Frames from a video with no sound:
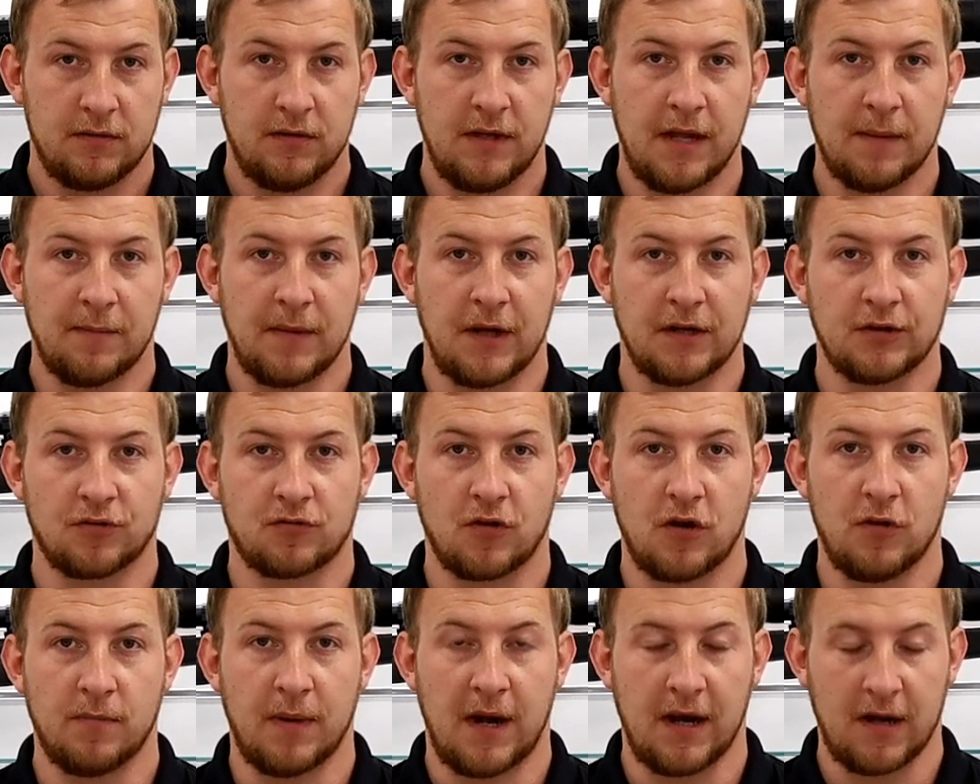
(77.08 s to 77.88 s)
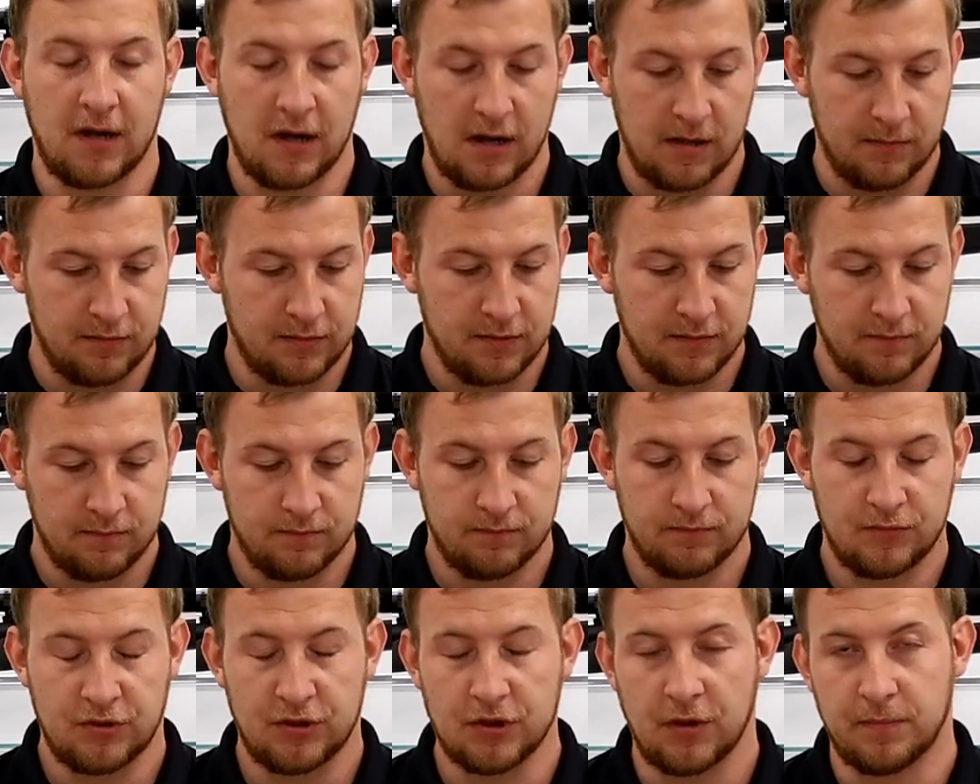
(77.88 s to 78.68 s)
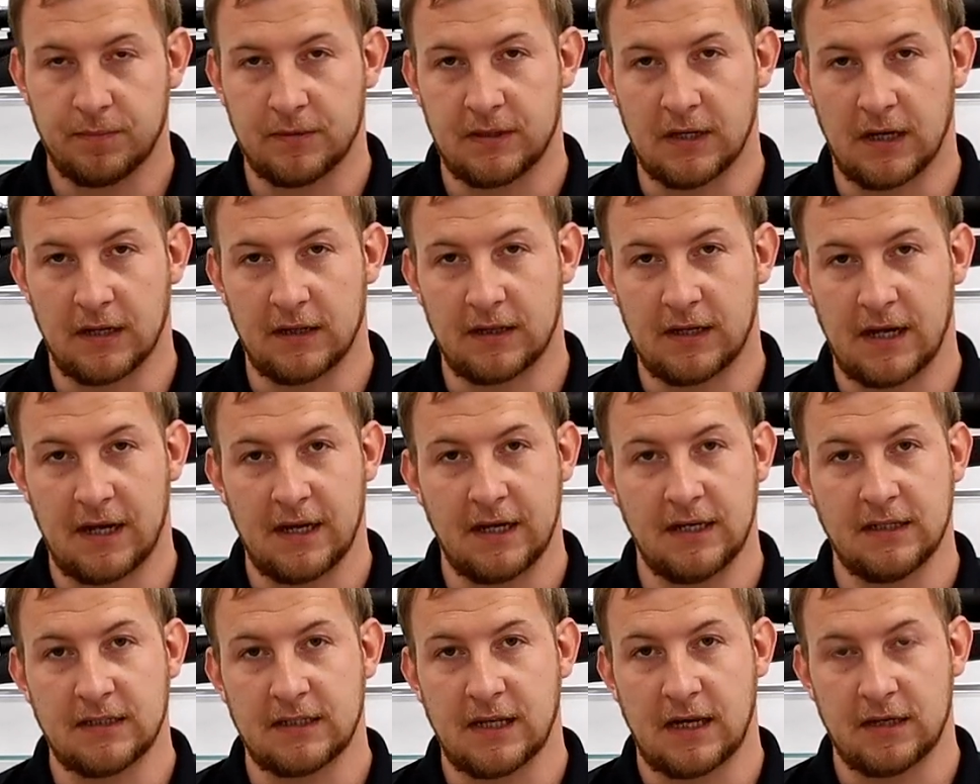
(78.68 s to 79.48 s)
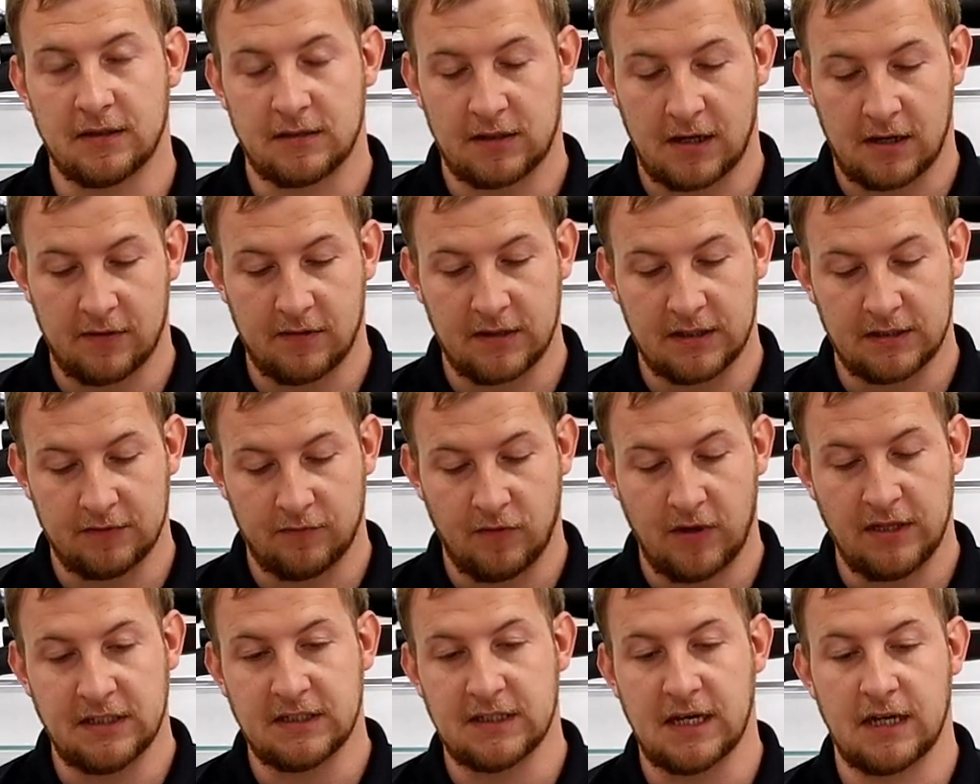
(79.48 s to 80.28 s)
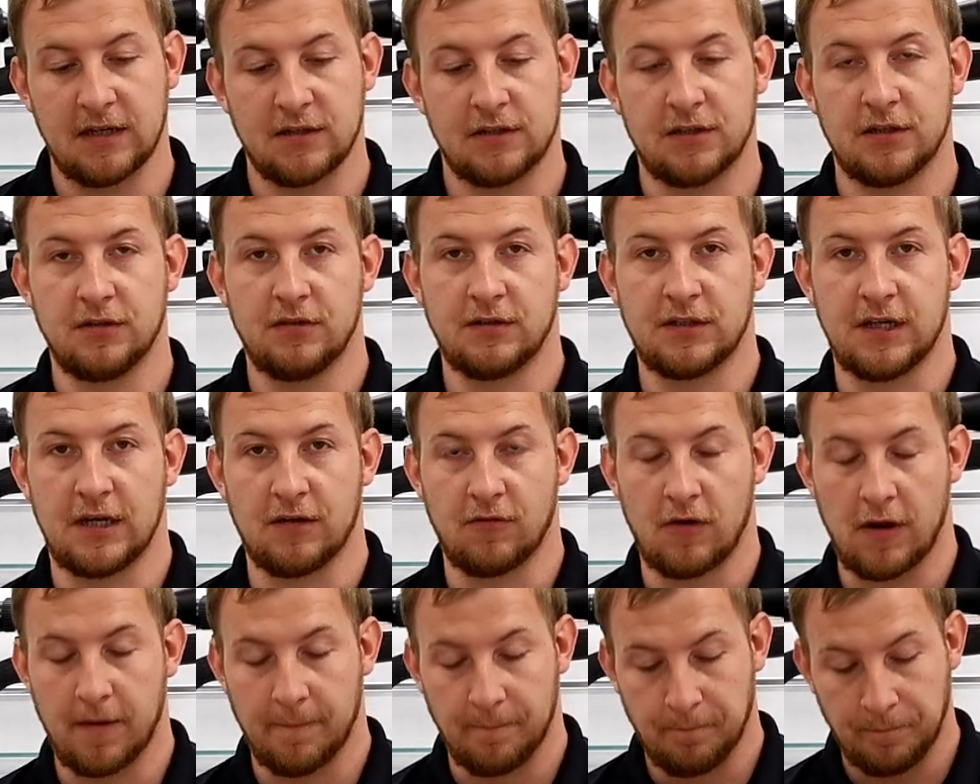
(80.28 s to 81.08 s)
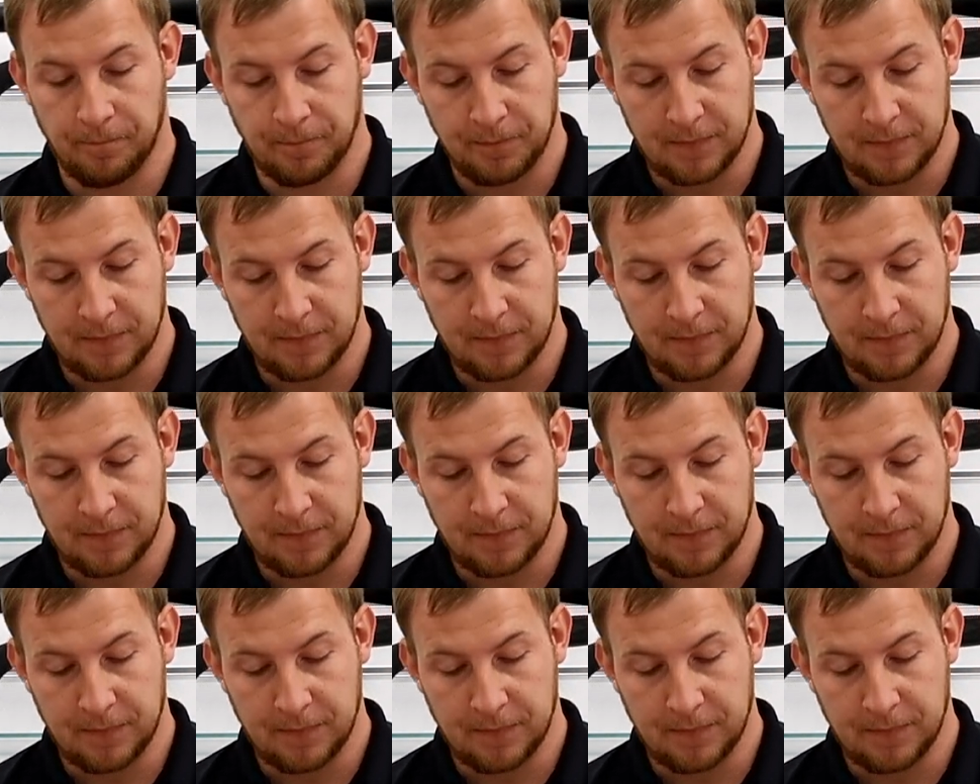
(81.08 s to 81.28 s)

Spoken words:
nip that screw back up, job done. That is that turret reset to zero.